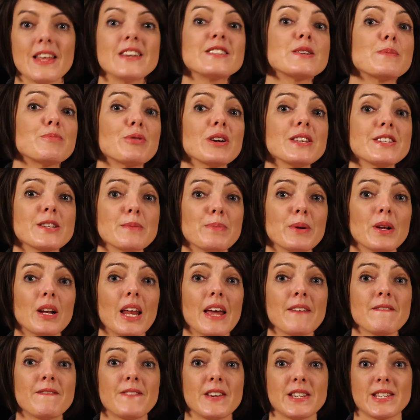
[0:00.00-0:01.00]
is a principle
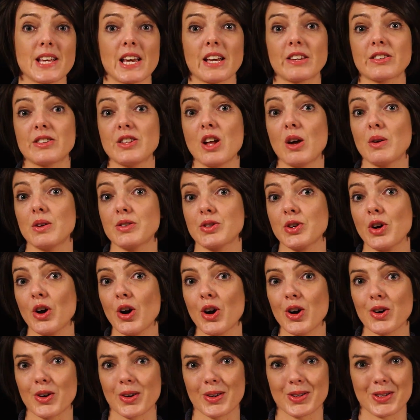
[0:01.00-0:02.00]
in physics known as
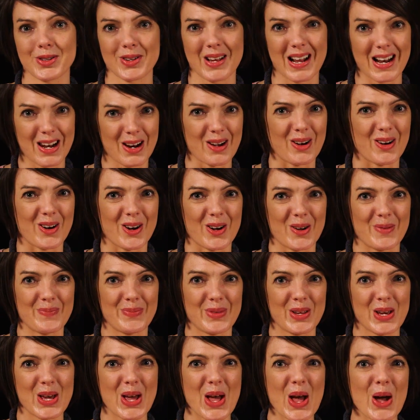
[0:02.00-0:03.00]
Hooke's law,
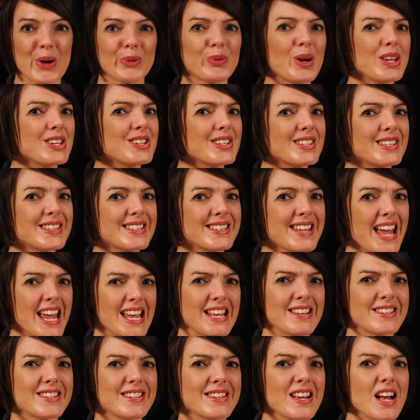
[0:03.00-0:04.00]
which
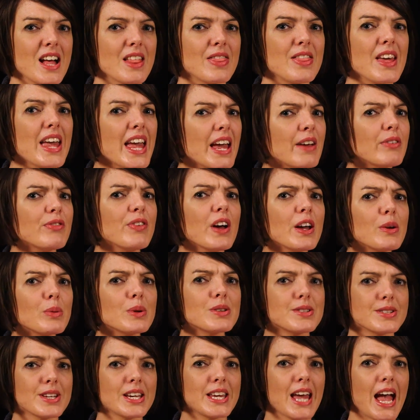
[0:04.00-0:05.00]
states that if I
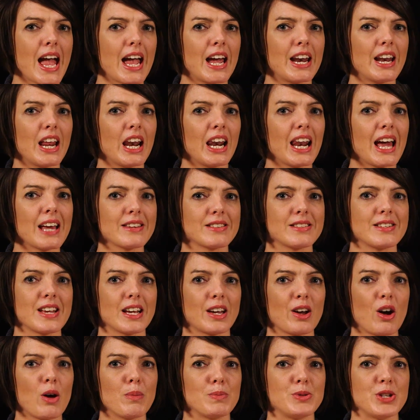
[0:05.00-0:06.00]
was to get an
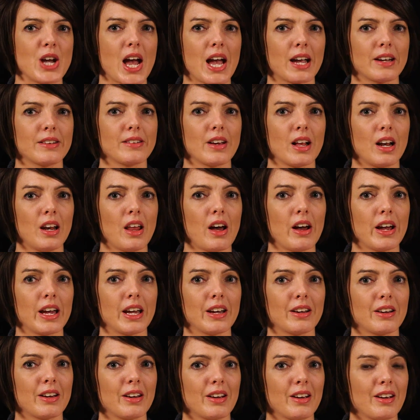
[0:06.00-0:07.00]
elastic object,
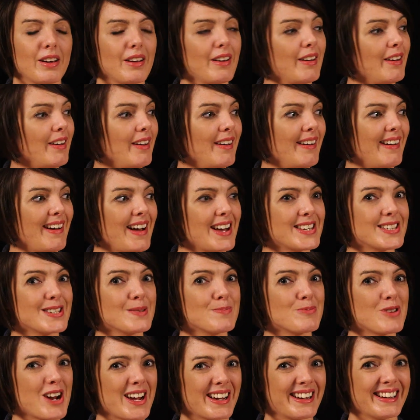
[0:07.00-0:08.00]
like a
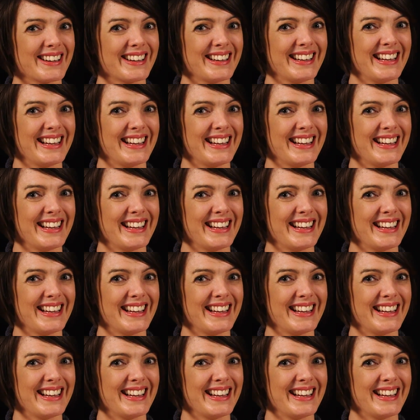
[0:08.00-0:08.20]
spring,